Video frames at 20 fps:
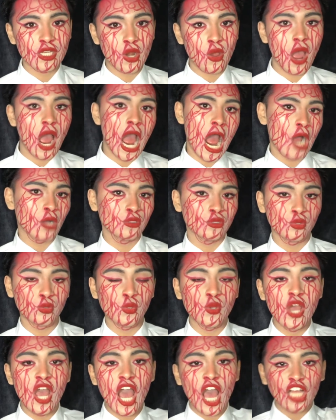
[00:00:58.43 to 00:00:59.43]
to know how
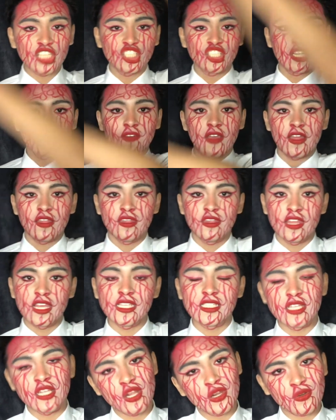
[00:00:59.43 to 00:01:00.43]
to achieve
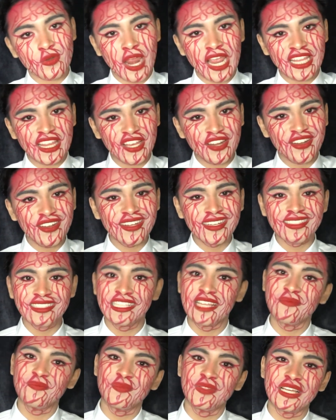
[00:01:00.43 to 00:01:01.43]
this look right here,
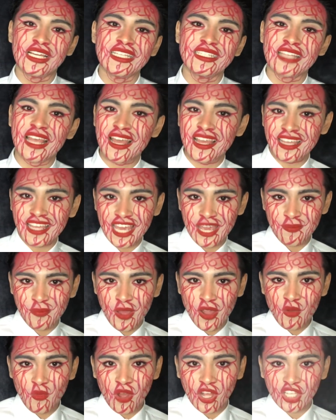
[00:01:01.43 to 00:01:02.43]
then please keep on